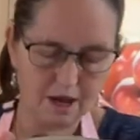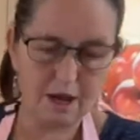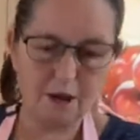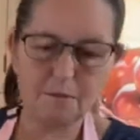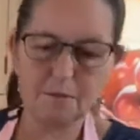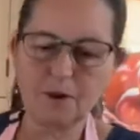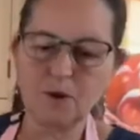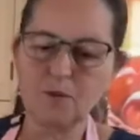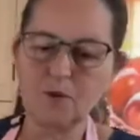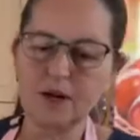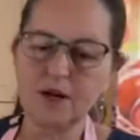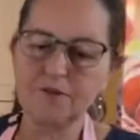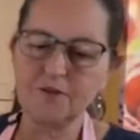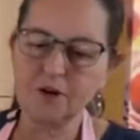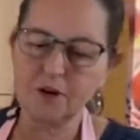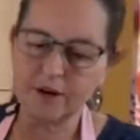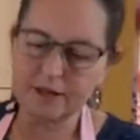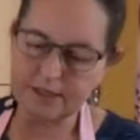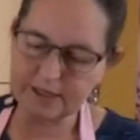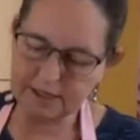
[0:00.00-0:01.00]
But what I've
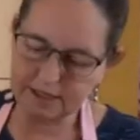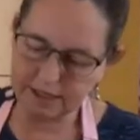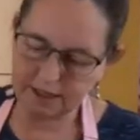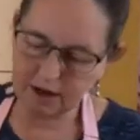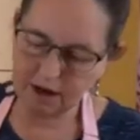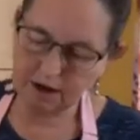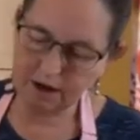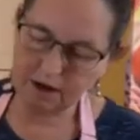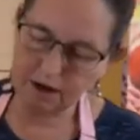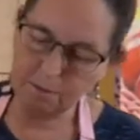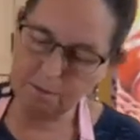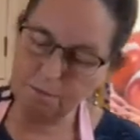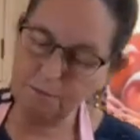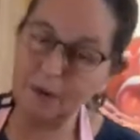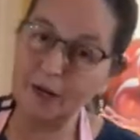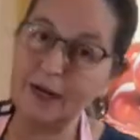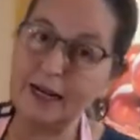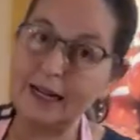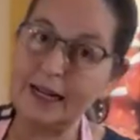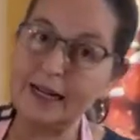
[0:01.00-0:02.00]
got is a
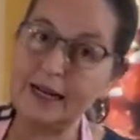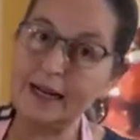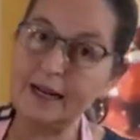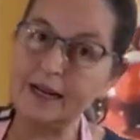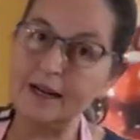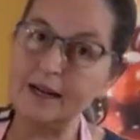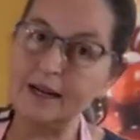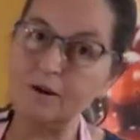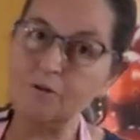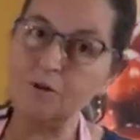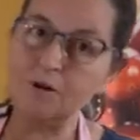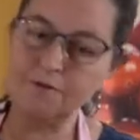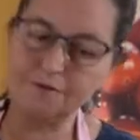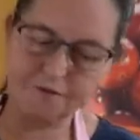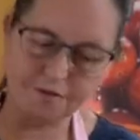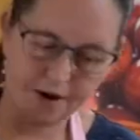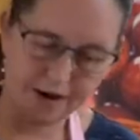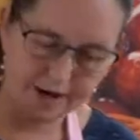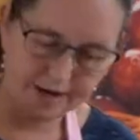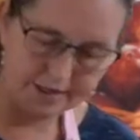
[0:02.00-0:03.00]
completely
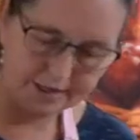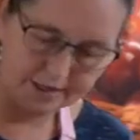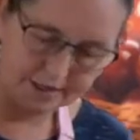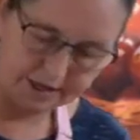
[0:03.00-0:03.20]
liquefied